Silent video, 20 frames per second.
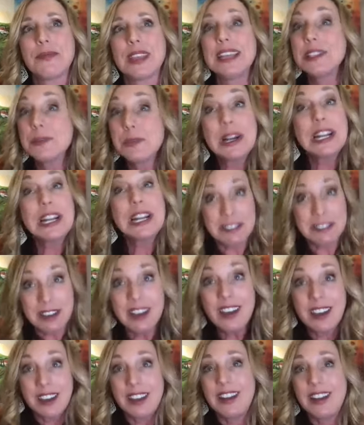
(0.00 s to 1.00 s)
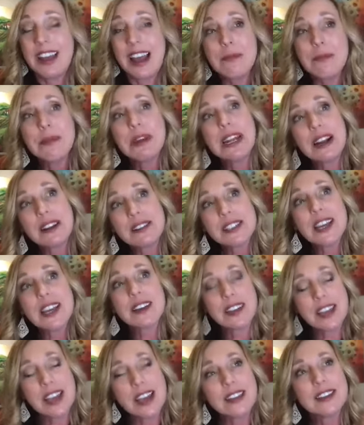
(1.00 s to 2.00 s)
it's pretty good. I mean, I was
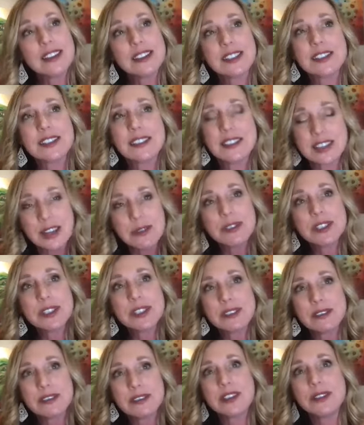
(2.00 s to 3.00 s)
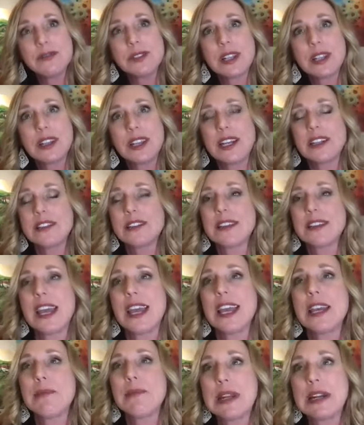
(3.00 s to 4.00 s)
like, yeah, it was a
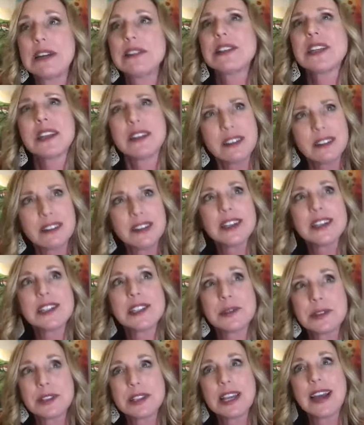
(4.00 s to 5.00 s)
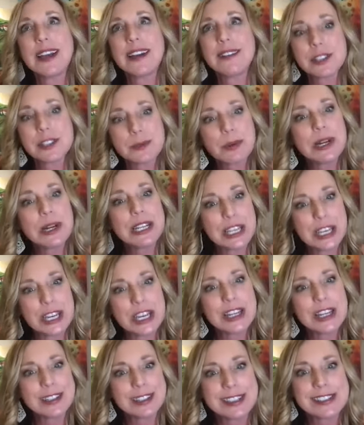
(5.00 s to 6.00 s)
landscape. And I was like, oh, that was pretty
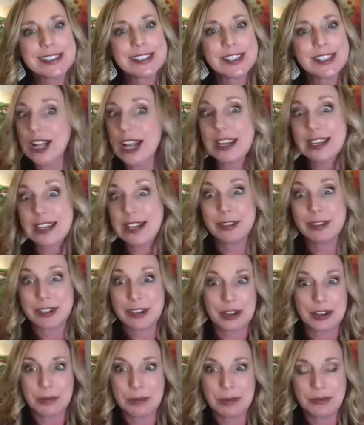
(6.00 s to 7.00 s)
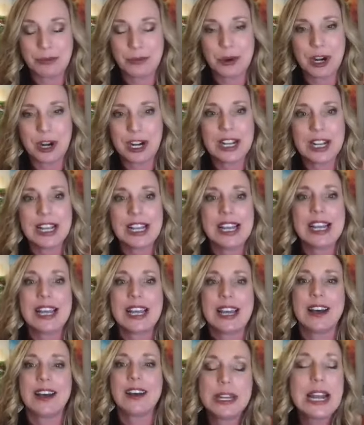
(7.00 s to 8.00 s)
good, considering I'd never done it before.
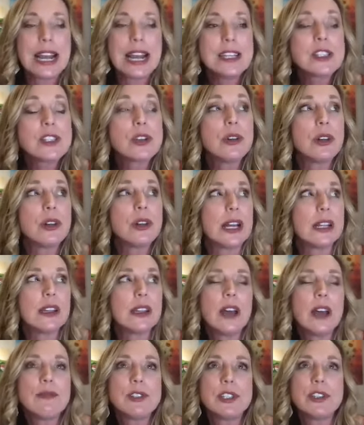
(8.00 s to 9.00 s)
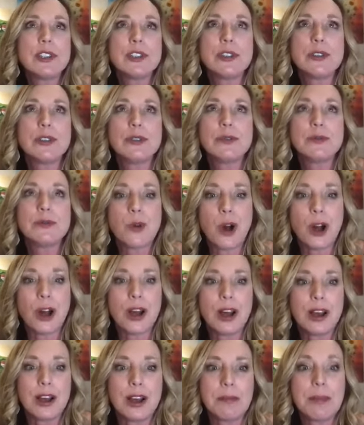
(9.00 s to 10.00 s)
In high school, I loved to do
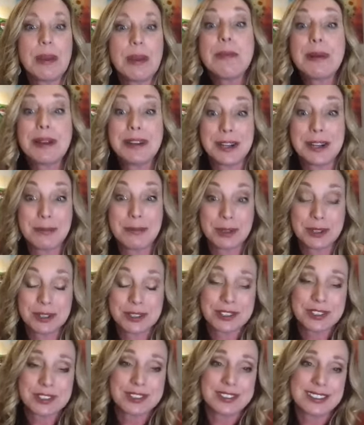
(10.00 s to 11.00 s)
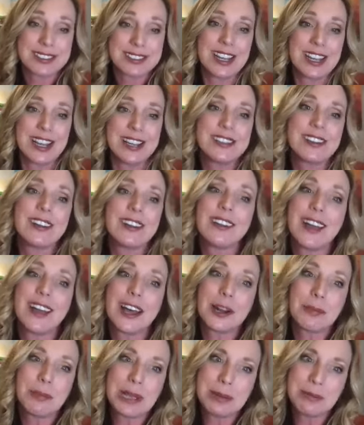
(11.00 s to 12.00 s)
paint by numbers. I did a
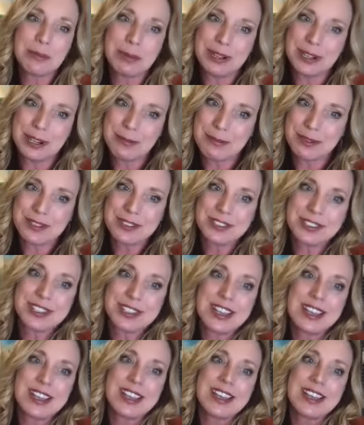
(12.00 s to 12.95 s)
lot of paint by numbers.